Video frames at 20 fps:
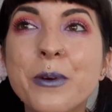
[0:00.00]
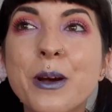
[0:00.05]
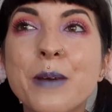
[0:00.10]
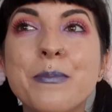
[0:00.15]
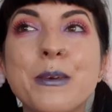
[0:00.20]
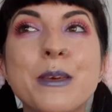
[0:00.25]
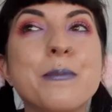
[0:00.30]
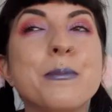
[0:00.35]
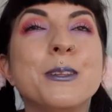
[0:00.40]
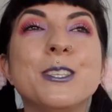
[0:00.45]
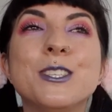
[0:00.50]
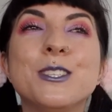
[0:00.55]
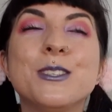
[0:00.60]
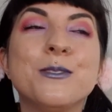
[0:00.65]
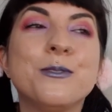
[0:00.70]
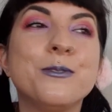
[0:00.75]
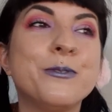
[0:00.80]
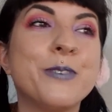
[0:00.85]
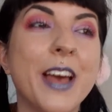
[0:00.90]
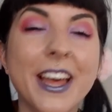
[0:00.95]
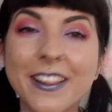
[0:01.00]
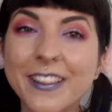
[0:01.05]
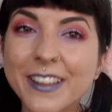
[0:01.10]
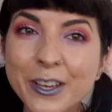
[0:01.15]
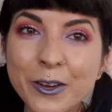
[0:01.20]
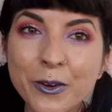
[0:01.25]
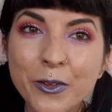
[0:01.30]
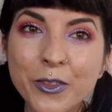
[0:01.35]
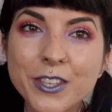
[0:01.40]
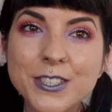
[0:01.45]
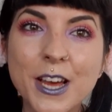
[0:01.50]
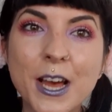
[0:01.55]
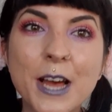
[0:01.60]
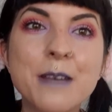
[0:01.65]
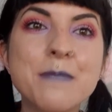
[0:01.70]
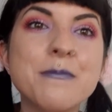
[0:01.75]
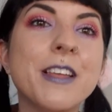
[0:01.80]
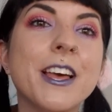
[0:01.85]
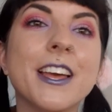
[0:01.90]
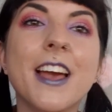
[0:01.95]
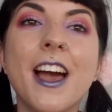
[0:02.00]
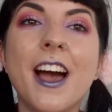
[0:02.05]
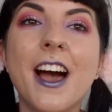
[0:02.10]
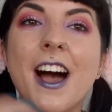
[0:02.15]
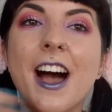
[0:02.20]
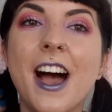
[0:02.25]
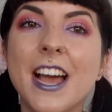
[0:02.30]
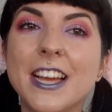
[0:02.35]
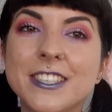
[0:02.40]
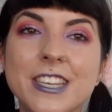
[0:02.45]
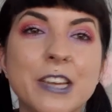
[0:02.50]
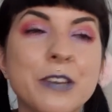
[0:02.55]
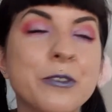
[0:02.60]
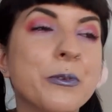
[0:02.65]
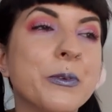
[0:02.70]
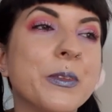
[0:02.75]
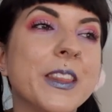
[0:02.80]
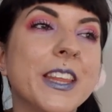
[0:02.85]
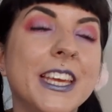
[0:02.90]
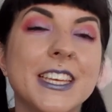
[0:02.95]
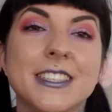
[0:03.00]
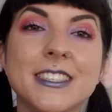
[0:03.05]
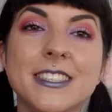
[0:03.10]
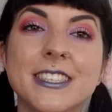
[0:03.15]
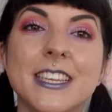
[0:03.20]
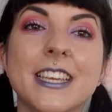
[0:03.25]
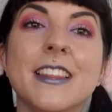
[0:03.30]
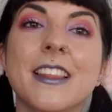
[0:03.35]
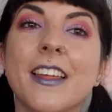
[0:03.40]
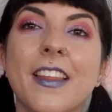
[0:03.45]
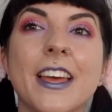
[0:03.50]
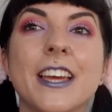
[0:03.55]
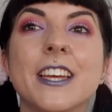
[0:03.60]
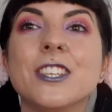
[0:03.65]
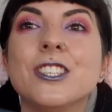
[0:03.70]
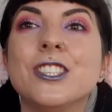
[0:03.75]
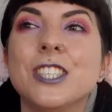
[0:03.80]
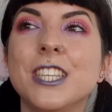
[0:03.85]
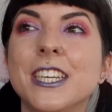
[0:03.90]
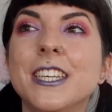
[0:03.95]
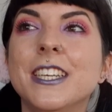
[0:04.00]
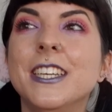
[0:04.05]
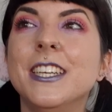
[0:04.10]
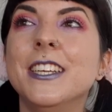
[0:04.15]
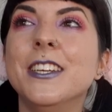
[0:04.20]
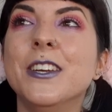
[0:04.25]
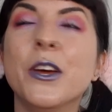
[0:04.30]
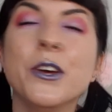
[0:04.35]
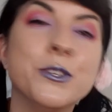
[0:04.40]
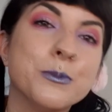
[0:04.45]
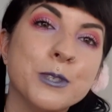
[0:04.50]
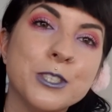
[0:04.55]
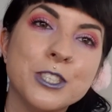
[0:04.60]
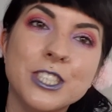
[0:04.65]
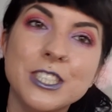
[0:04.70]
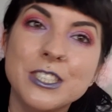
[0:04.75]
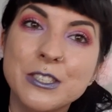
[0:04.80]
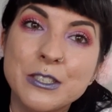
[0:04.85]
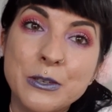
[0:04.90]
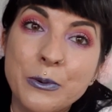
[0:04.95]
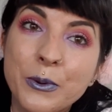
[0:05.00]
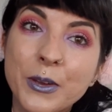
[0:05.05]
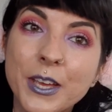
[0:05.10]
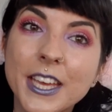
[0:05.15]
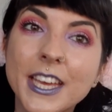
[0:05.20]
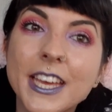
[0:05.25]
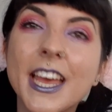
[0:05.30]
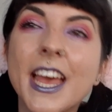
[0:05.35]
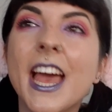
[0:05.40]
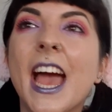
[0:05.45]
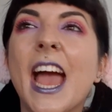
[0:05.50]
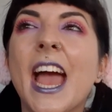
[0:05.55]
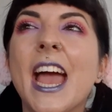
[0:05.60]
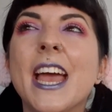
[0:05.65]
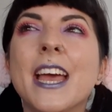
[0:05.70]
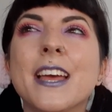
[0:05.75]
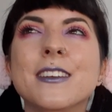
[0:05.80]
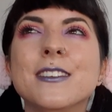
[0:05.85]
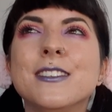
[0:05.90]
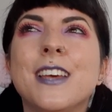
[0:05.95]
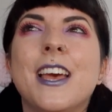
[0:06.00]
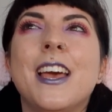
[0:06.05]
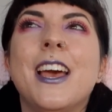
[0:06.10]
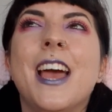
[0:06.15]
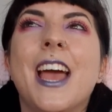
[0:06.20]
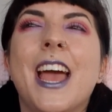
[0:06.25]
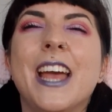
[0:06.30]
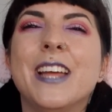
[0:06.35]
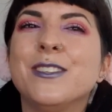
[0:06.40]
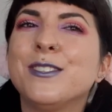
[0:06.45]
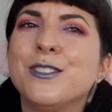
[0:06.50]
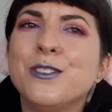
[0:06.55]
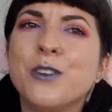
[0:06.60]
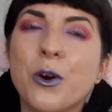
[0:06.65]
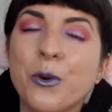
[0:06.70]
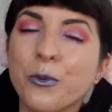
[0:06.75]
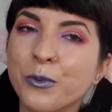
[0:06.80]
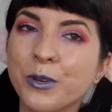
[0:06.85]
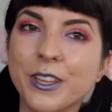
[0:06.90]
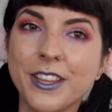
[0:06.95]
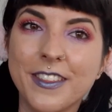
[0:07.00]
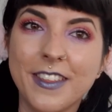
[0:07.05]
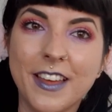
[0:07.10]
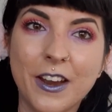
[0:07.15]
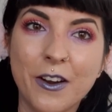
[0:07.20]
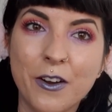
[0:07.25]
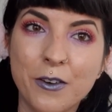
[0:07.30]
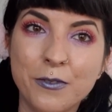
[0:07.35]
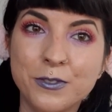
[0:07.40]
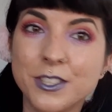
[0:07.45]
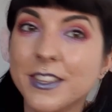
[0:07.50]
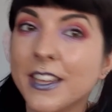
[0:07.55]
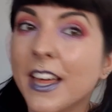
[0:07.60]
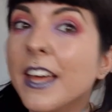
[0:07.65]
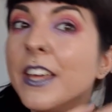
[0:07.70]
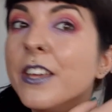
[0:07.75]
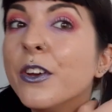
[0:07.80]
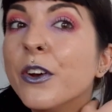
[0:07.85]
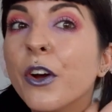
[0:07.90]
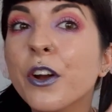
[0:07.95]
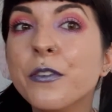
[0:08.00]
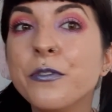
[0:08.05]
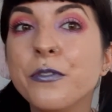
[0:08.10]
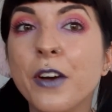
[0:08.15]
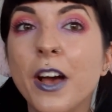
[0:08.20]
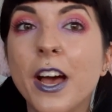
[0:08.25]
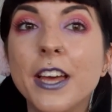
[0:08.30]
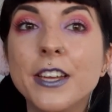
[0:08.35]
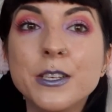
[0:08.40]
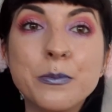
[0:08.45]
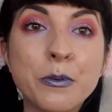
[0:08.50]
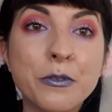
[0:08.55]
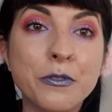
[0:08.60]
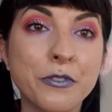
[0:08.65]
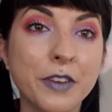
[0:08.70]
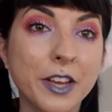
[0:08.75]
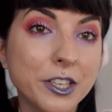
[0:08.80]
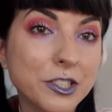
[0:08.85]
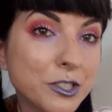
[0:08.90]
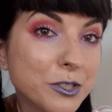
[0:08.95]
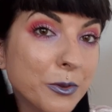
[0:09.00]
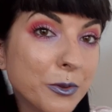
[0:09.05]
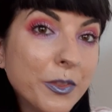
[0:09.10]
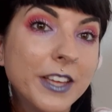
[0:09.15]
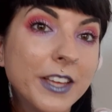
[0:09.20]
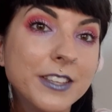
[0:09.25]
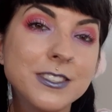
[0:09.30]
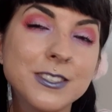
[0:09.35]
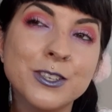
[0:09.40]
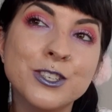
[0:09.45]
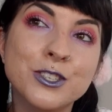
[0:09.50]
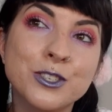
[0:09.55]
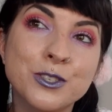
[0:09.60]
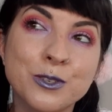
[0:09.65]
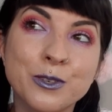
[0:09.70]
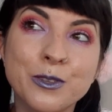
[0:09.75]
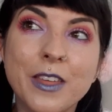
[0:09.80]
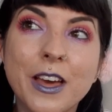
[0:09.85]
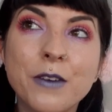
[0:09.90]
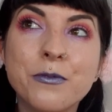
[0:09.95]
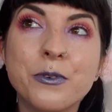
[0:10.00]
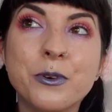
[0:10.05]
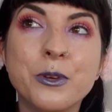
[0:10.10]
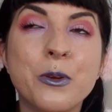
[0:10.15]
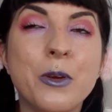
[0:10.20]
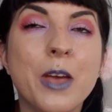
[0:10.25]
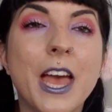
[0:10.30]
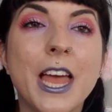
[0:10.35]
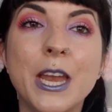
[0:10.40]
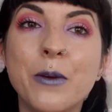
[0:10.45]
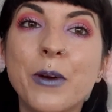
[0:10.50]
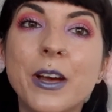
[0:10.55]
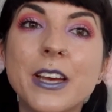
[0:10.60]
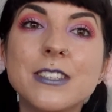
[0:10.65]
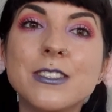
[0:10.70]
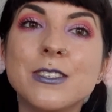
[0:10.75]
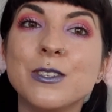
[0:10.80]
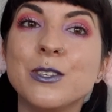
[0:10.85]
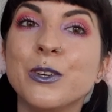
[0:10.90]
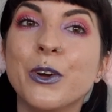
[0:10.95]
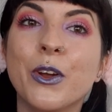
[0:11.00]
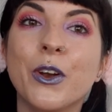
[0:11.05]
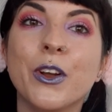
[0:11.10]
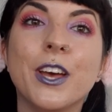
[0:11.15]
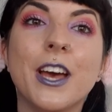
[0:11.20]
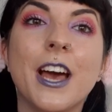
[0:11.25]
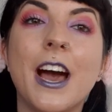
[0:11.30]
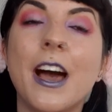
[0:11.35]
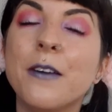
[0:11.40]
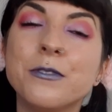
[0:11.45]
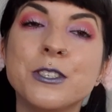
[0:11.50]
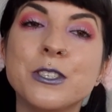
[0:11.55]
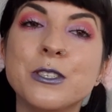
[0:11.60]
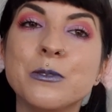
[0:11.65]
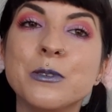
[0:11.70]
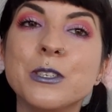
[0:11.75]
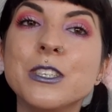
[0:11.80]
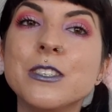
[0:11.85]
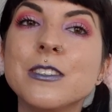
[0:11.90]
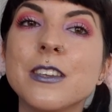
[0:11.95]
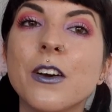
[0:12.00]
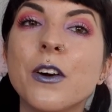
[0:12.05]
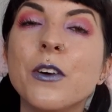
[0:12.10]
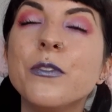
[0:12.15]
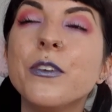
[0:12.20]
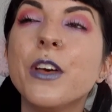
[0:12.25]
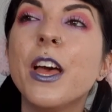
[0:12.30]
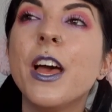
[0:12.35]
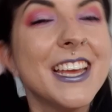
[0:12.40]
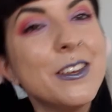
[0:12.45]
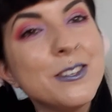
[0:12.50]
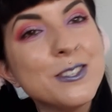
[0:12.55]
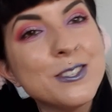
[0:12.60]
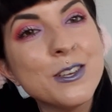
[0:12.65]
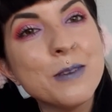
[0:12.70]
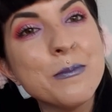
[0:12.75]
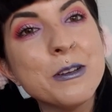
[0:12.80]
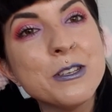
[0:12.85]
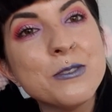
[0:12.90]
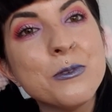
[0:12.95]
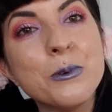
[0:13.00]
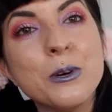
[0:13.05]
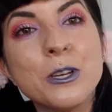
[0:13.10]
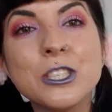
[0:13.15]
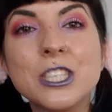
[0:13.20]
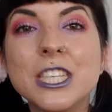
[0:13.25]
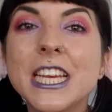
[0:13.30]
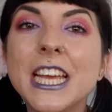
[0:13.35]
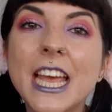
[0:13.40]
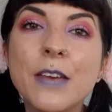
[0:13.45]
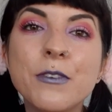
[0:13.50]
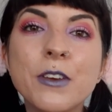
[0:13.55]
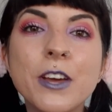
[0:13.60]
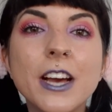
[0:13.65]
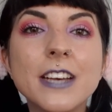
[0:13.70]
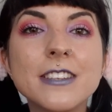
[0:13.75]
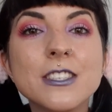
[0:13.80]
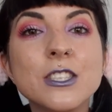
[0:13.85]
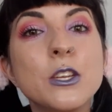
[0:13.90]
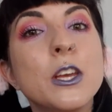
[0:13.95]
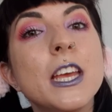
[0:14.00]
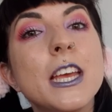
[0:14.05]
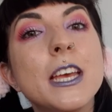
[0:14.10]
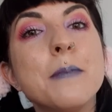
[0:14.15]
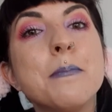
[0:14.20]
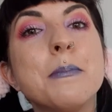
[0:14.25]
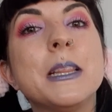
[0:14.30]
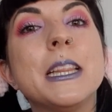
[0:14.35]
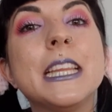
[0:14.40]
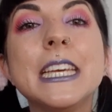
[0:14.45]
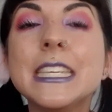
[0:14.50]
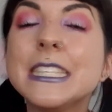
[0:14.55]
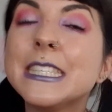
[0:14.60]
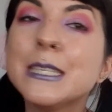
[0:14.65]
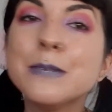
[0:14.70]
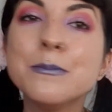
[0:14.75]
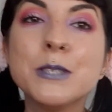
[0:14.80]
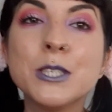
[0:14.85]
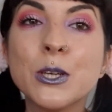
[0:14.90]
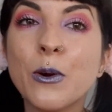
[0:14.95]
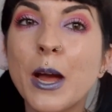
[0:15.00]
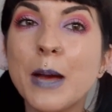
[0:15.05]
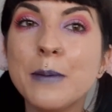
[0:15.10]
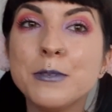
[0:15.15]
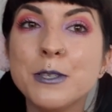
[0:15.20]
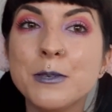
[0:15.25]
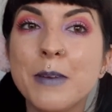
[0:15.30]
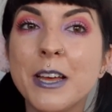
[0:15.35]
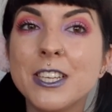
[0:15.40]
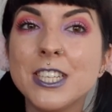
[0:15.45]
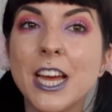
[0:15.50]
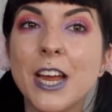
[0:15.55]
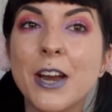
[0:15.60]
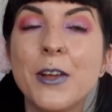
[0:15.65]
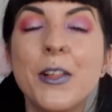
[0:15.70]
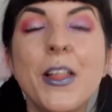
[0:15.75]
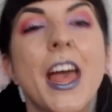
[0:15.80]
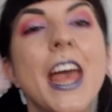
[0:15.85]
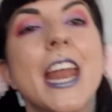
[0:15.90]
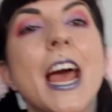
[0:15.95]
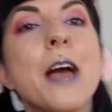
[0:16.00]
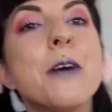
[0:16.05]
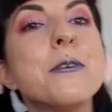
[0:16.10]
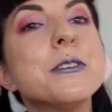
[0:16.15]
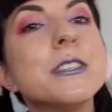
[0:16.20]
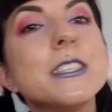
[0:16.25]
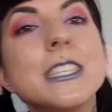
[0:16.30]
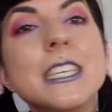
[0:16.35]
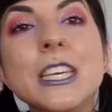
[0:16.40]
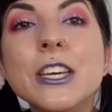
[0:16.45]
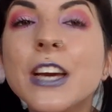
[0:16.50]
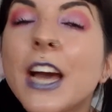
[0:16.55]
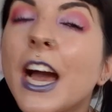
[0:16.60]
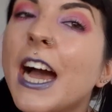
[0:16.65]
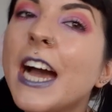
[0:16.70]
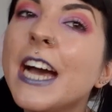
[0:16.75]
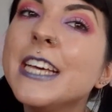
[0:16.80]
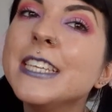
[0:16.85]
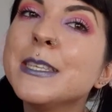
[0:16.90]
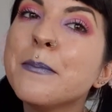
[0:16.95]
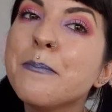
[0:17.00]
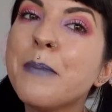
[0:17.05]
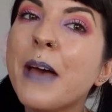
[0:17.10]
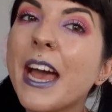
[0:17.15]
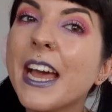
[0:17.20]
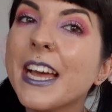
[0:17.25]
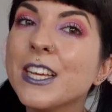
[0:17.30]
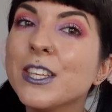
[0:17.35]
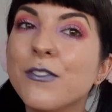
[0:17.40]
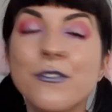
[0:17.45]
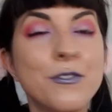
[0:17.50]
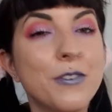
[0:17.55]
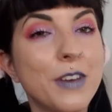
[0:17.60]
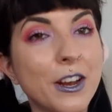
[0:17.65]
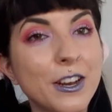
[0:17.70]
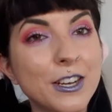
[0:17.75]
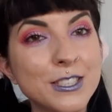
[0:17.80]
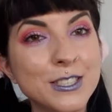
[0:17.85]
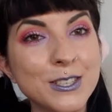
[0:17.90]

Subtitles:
where people are just failing all the time. Like I genuinely can see that like she knows what she's doing, and it's not really that often that you're gonna find a professional that's gonna do that for you anyway, so you're gonna have to do it yourself. Thank you so much for watching. If you guys are new here, please subscribe to my channel, and I will see you guys back very